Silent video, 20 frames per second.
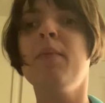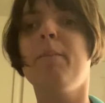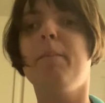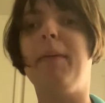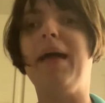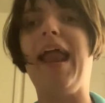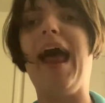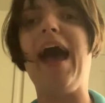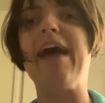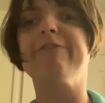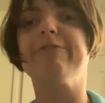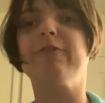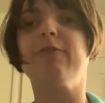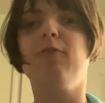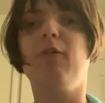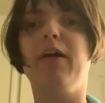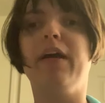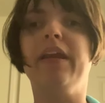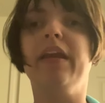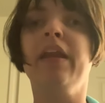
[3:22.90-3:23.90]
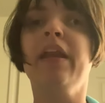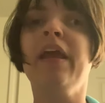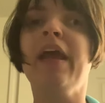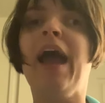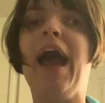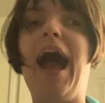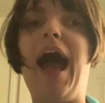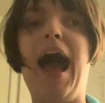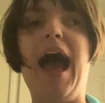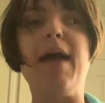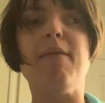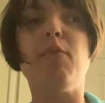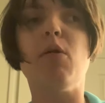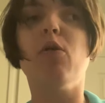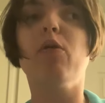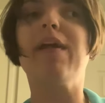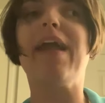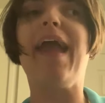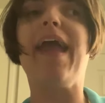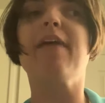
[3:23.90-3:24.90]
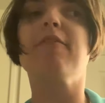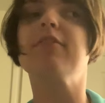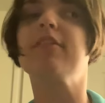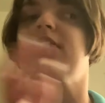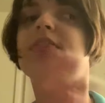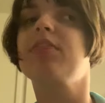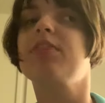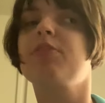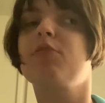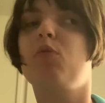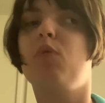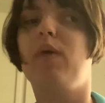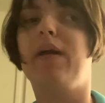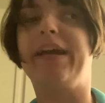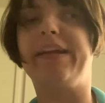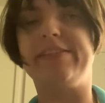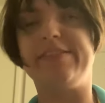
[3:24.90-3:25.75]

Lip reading: But I, for one, I'm okay with scoring